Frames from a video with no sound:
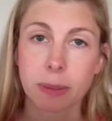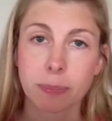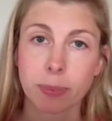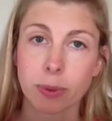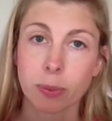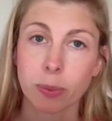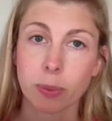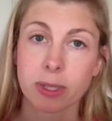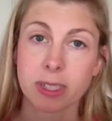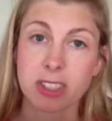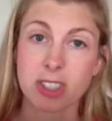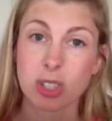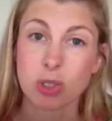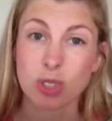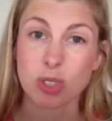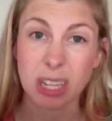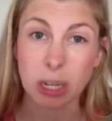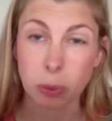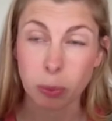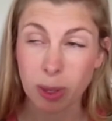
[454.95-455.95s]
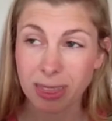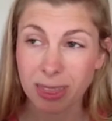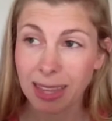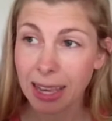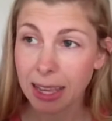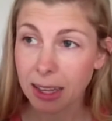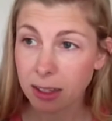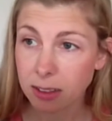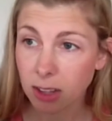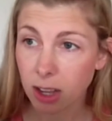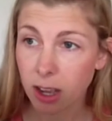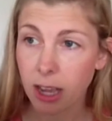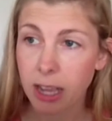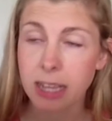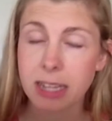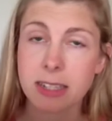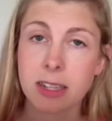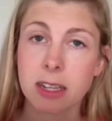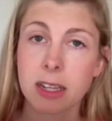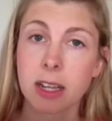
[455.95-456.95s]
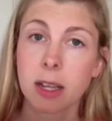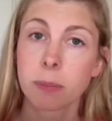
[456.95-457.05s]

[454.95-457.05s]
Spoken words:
people will associate it with that a lot.